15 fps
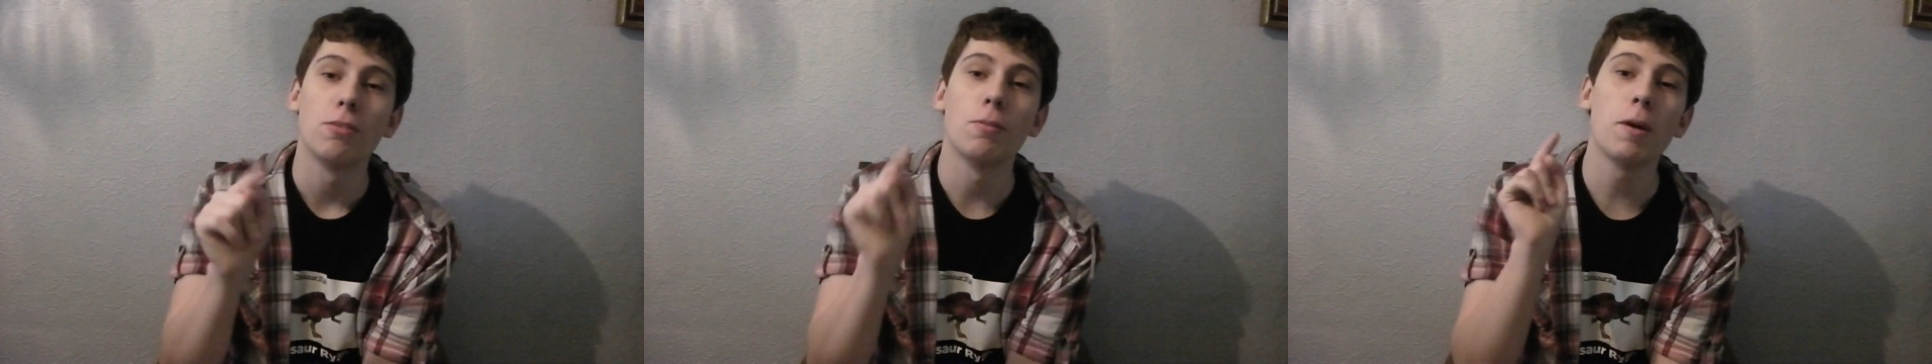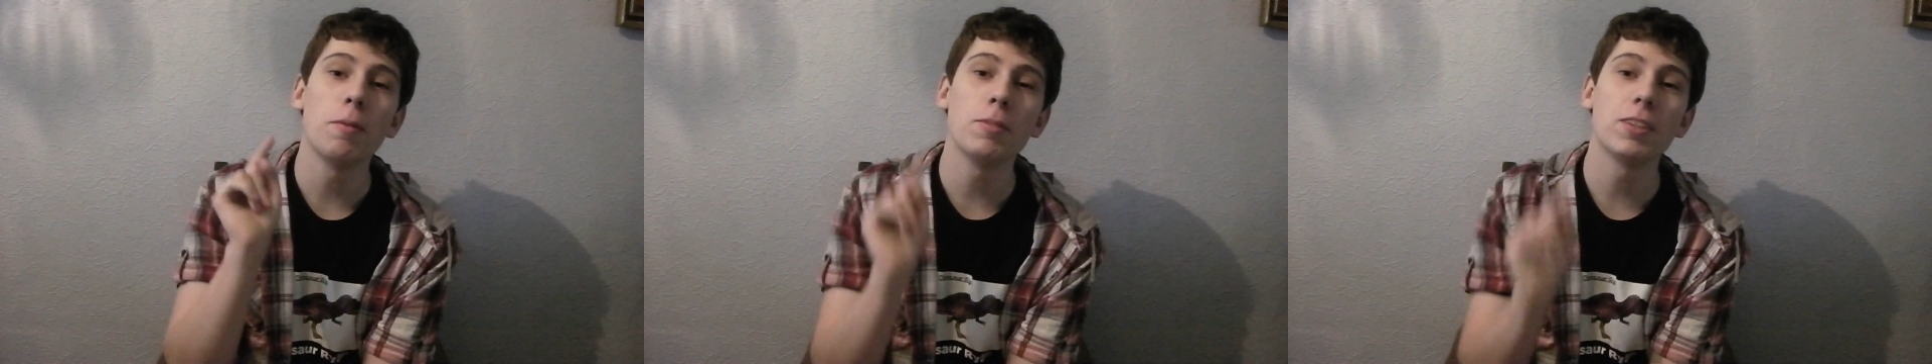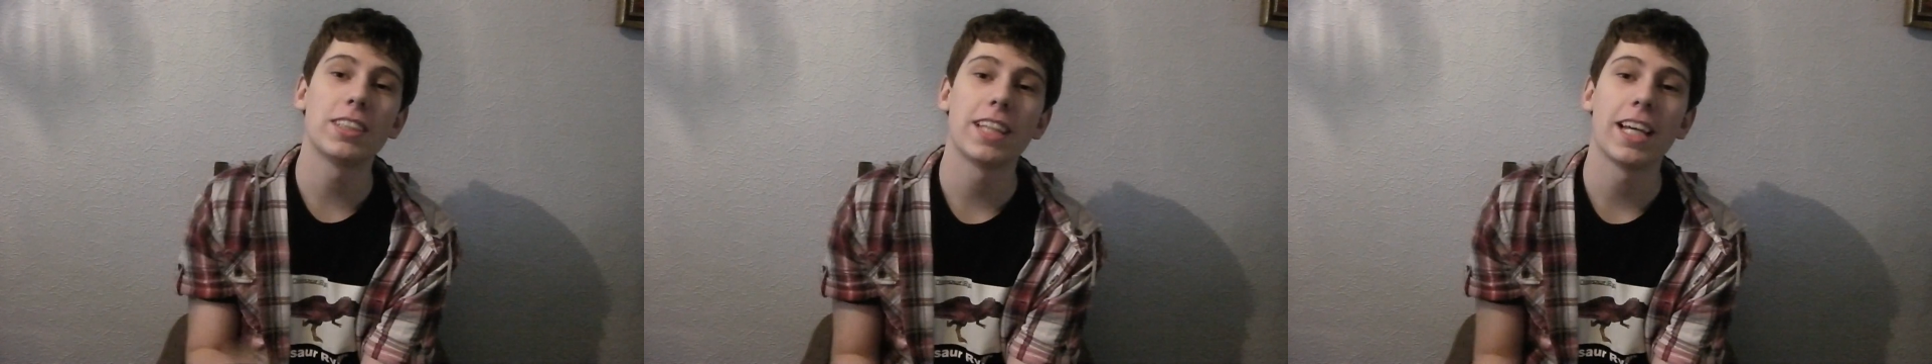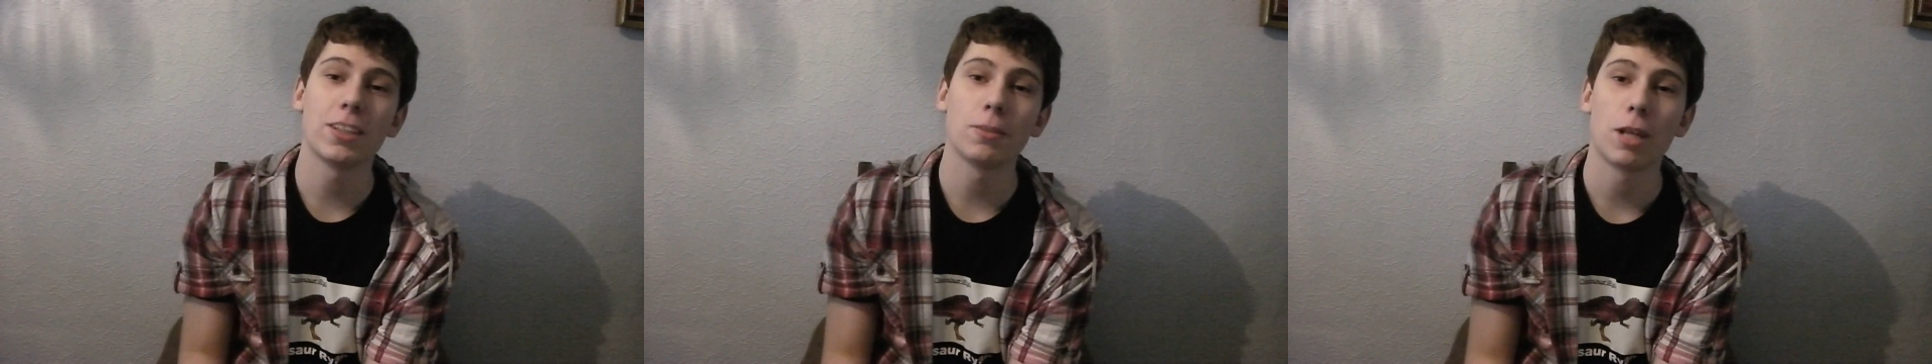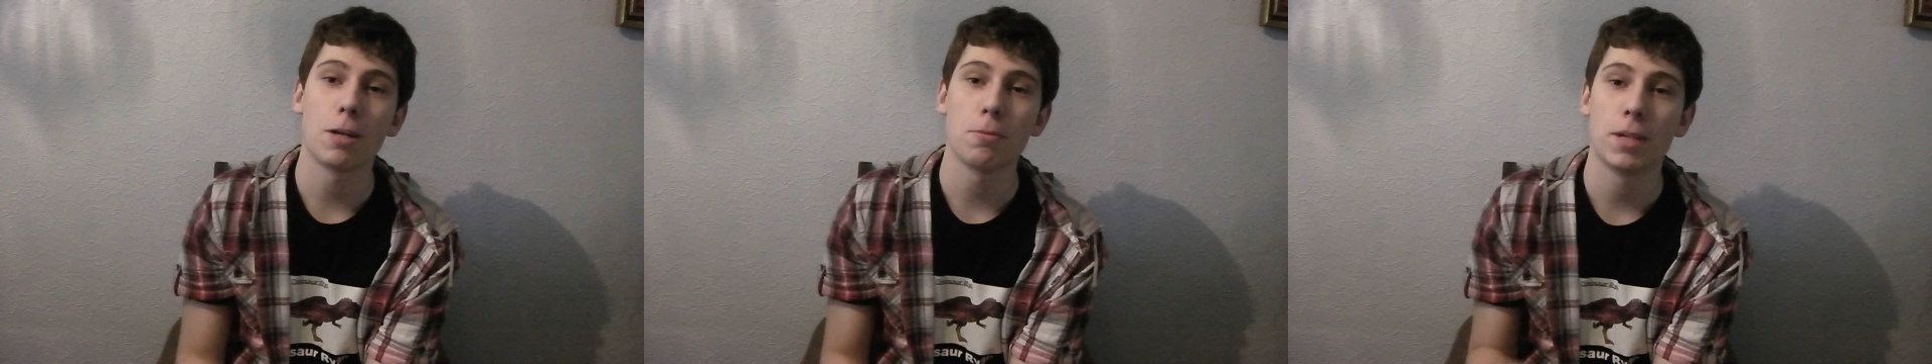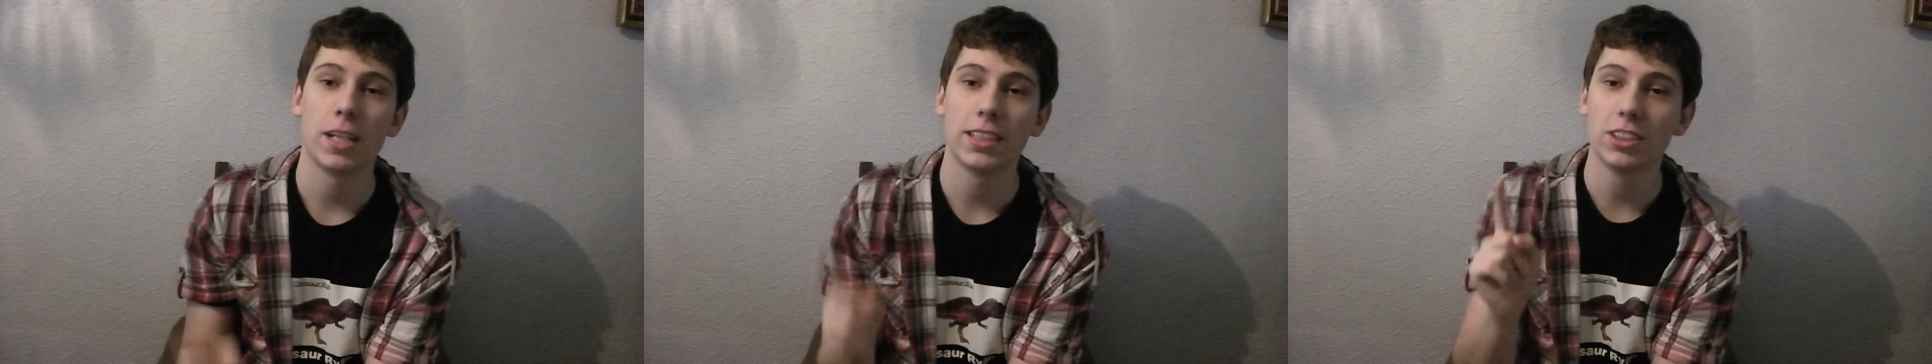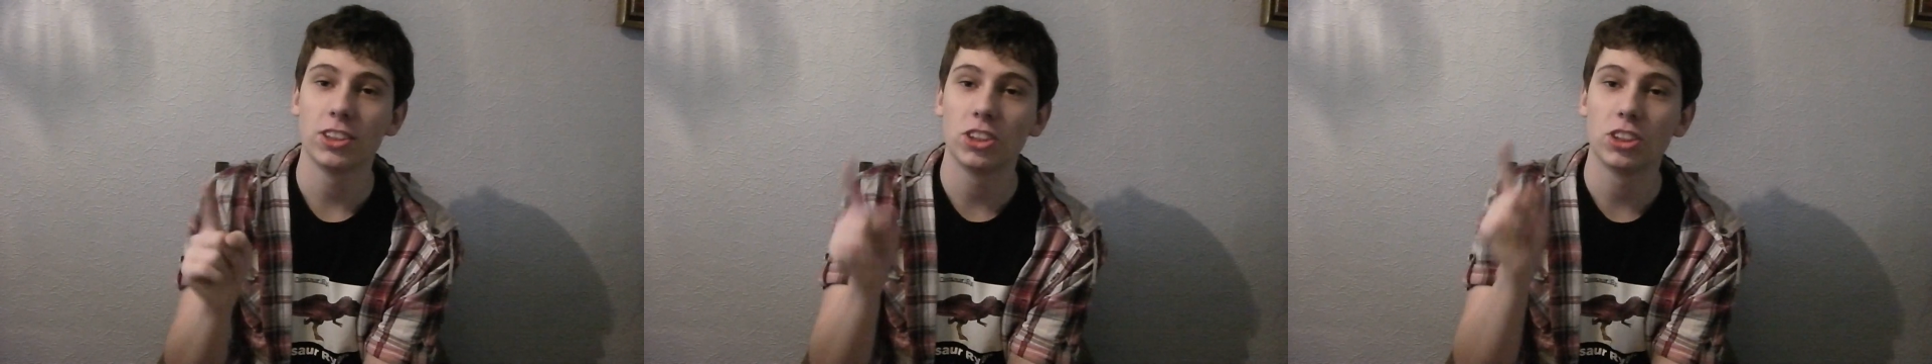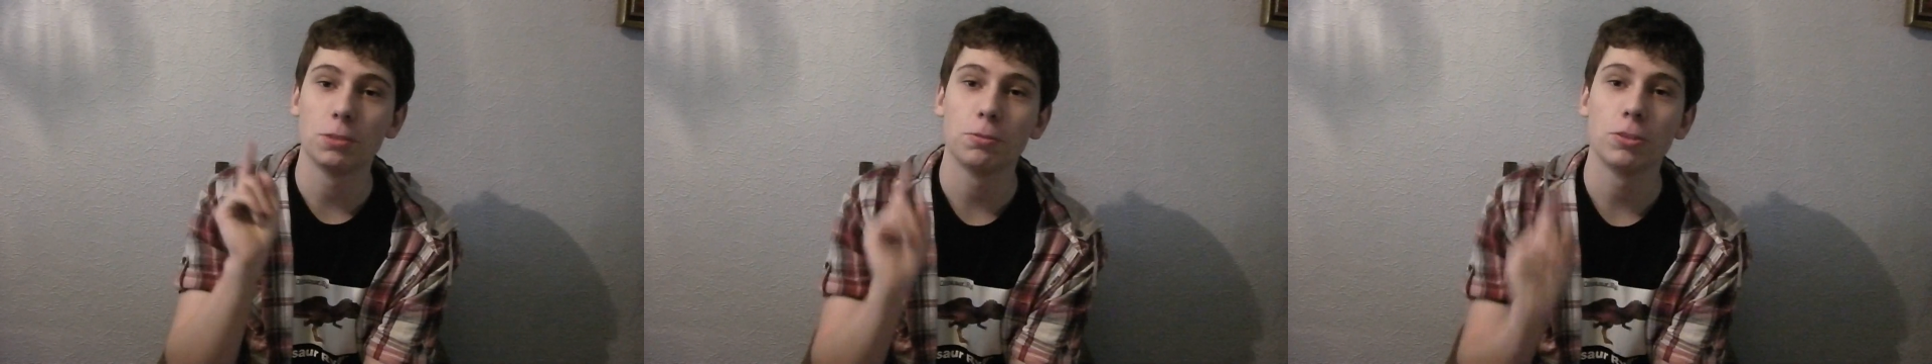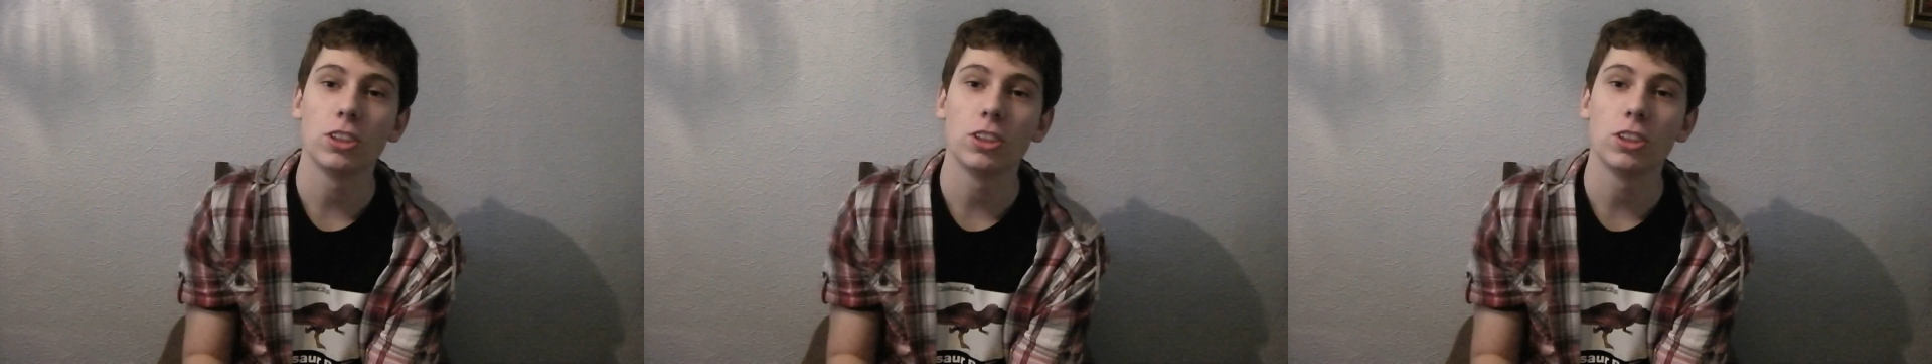remember to take up that message if